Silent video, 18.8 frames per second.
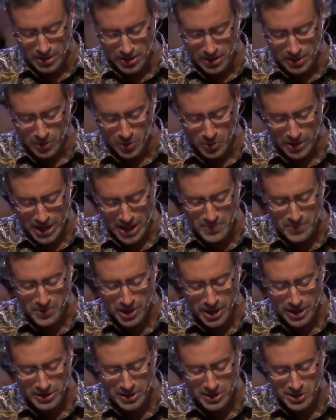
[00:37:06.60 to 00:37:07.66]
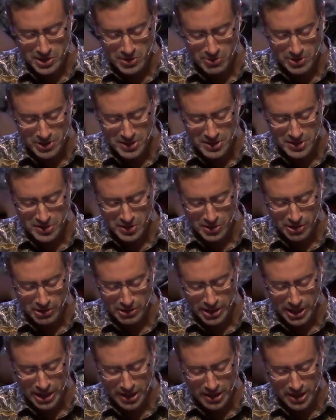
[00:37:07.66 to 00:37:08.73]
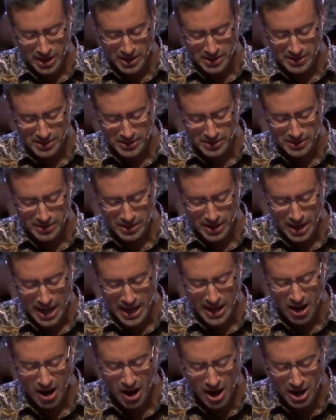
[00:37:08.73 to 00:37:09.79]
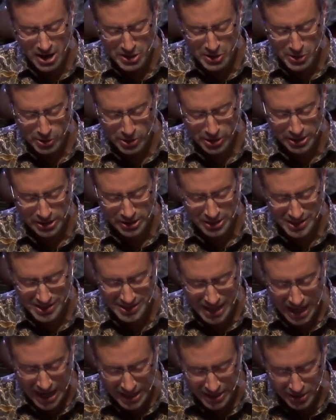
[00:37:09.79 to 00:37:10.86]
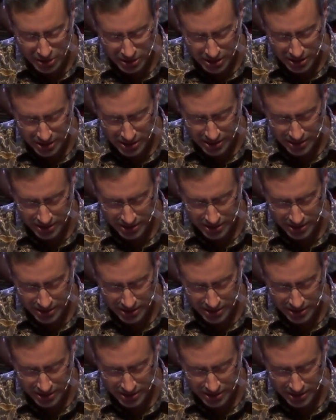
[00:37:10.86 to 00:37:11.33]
Lord, I pray that you would stir in us a hunger and a desire